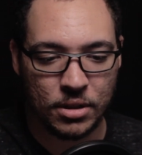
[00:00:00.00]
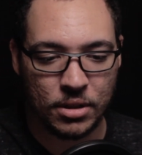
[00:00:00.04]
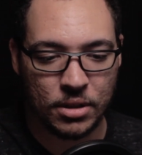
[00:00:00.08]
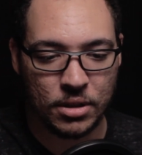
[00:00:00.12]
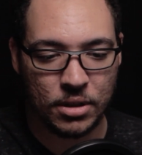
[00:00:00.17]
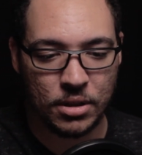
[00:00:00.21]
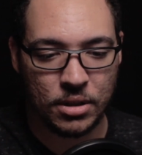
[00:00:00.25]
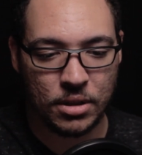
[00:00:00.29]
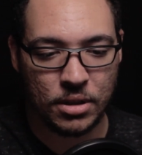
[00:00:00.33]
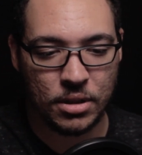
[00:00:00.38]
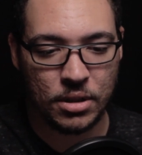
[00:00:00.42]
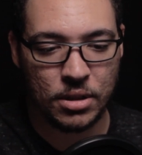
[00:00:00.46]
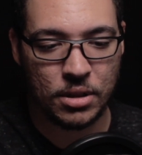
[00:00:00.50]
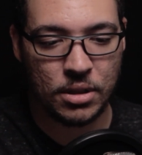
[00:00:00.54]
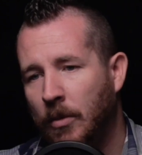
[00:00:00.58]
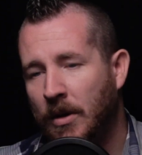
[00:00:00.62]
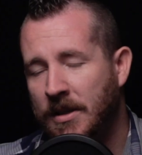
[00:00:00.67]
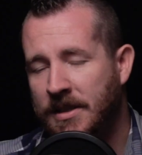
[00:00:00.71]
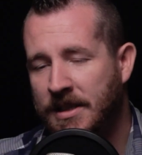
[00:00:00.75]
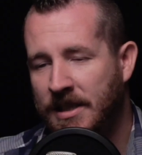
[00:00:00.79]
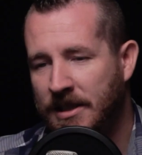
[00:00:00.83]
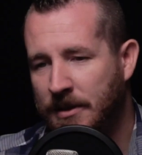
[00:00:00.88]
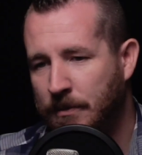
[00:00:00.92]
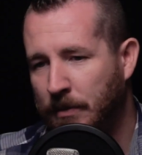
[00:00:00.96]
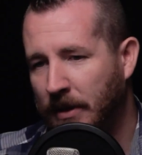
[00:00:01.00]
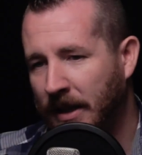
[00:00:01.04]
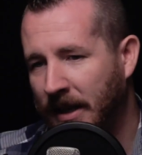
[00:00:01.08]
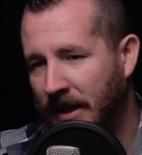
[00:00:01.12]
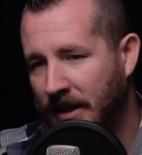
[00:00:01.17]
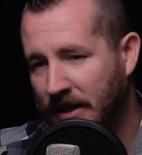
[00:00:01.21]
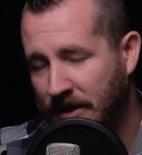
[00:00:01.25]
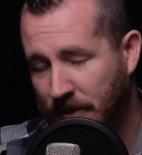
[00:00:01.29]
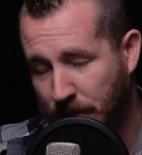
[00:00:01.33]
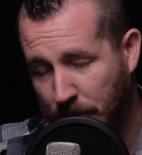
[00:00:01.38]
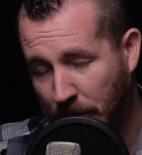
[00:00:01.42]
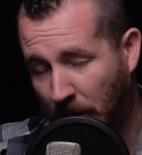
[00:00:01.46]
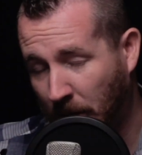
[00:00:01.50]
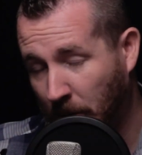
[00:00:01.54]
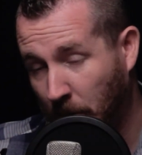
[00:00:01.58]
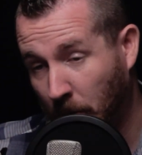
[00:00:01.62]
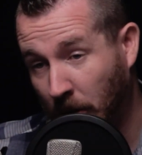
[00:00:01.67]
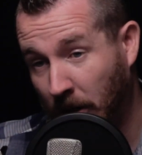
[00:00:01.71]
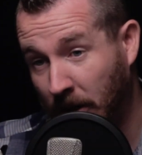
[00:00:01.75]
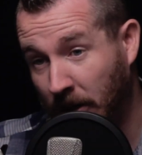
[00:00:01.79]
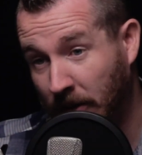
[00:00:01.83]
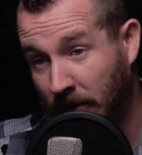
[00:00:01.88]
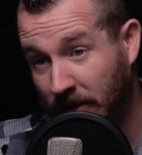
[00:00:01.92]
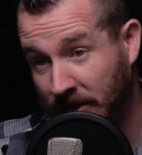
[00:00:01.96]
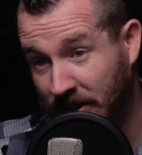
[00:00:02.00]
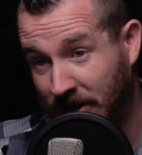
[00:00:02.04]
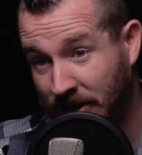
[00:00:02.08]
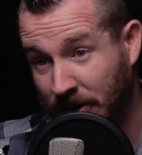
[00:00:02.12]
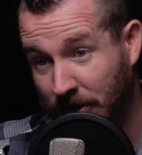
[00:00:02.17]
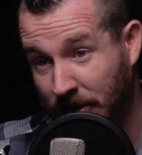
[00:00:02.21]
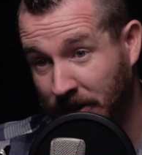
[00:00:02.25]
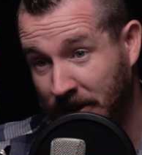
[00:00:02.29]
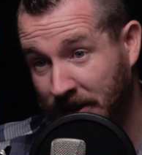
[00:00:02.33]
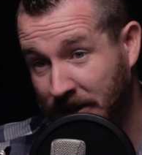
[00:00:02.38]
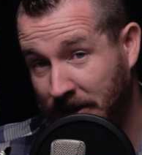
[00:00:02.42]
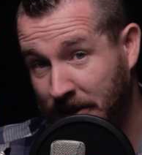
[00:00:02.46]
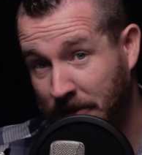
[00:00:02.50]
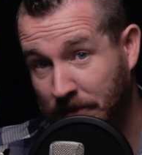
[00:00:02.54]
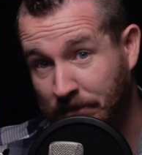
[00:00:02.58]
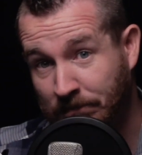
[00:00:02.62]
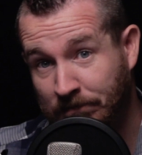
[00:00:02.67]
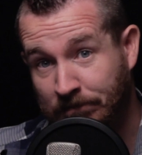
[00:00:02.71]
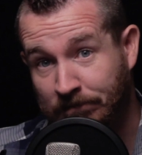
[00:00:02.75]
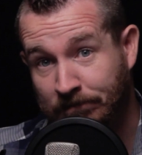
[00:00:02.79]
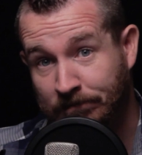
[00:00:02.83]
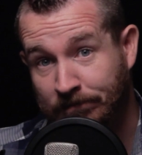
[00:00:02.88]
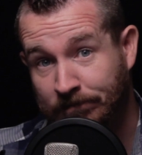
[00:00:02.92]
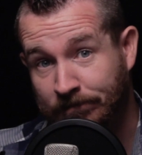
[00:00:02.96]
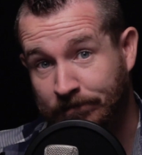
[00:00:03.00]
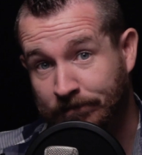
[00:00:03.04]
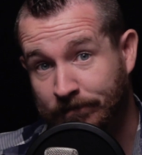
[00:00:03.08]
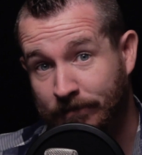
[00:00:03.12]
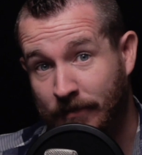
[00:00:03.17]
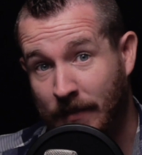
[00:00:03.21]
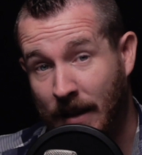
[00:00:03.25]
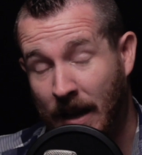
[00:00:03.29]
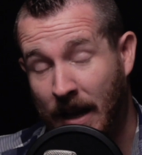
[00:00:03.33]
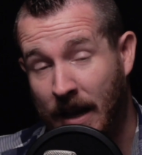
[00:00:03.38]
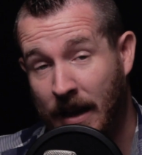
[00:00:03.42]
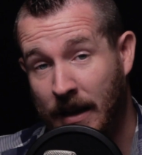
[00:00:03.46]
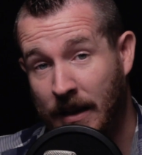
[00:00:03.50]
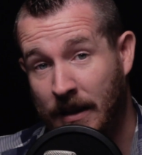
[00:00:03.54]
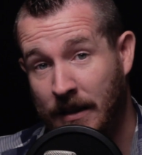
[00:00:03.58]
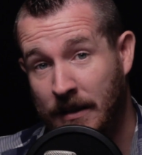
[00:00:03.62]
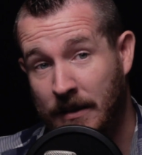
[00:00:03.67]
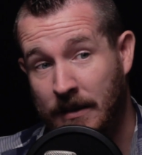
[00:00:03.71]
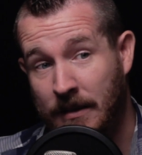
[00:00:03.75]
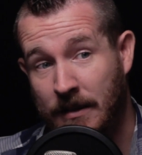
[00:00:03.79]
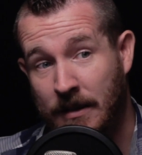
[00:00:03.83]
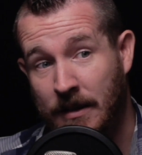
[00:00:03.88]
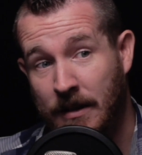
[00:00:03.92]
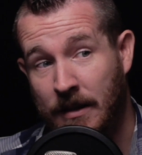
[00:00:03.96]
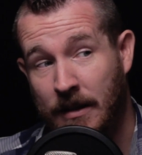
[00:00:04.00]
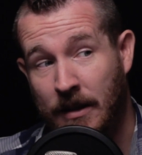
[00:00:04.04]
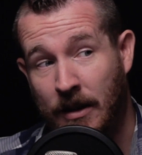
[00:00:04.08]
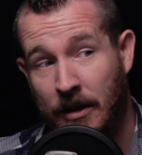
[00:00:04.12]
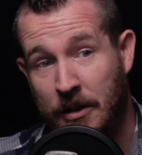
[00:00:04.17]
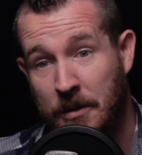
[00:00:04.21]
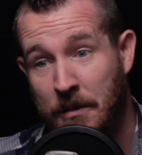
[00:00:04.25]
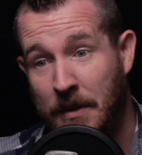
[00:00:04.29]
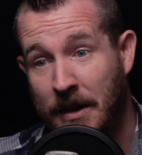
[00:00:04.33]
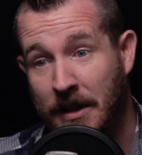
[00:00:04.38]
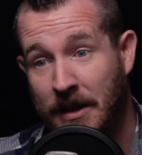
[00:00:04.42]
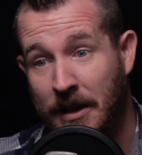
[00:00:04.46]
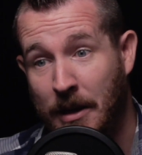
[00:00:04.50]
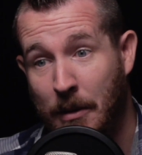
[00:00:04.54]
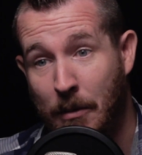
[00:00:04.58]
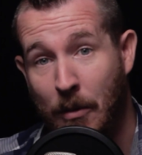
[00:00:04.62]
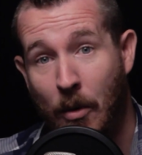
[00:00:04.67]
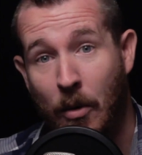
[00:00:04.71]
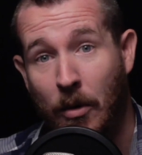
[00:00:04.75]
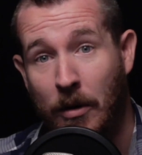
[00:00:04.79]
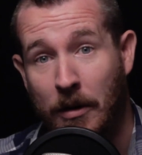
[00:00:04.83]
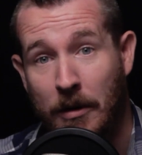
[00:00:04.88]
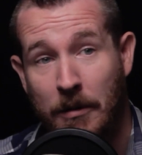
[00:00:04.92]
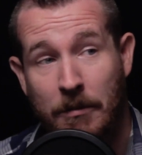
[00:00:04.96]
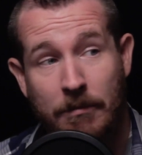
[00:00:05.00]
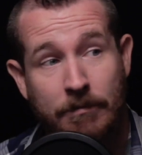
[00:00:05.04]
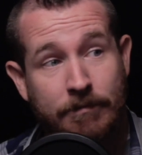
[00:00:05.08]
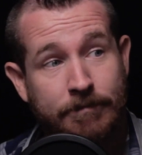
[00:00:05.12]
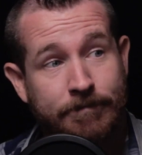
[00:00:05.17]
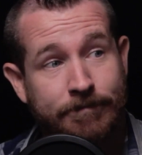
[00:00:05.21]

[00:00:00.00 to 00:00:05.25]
Was this planned as part one of a series? And are you making more?